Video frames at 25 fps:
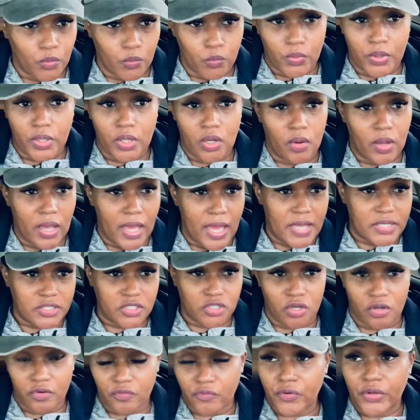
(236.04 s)
we don't
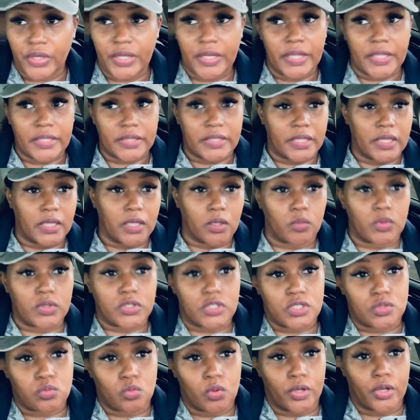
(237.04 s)
ask her for anything. We
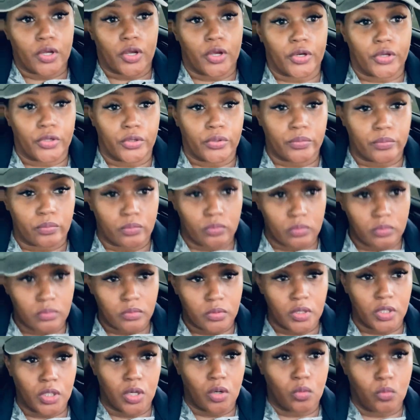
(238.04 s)
just want her to,
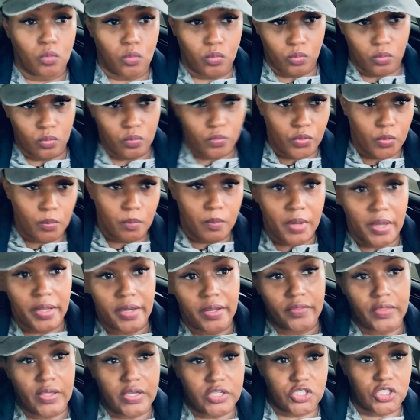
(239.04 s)
the
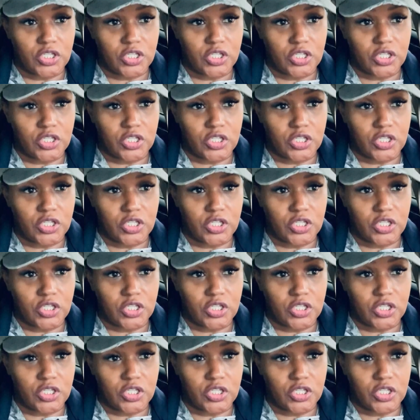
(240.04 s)
money that